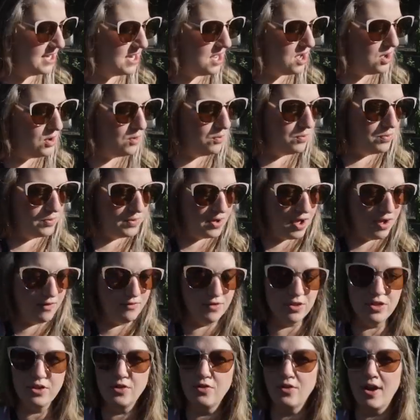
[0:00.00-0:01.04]
going to help
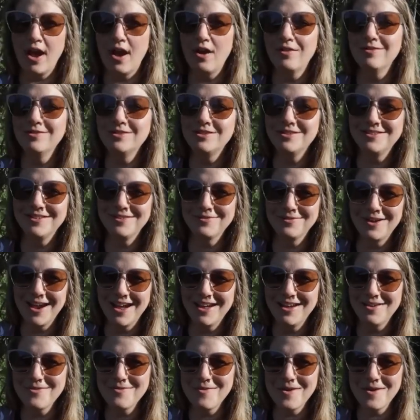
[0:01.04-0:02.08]
cover the ground,
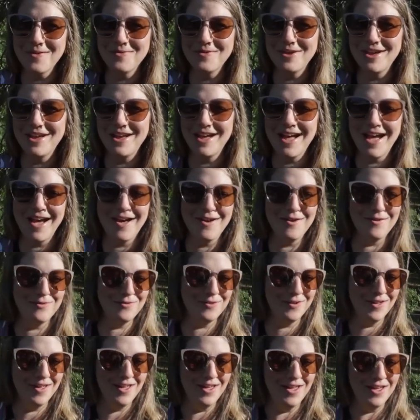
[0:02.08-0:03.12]
right, where we
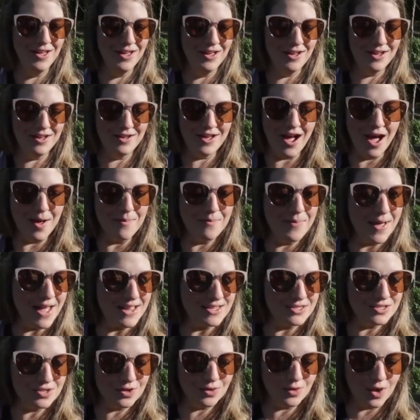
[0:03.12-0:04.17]
have got
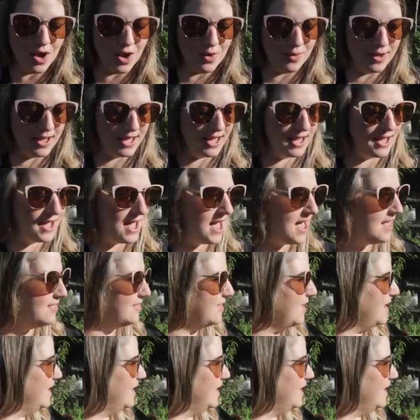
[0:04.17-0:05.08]
beds growing, and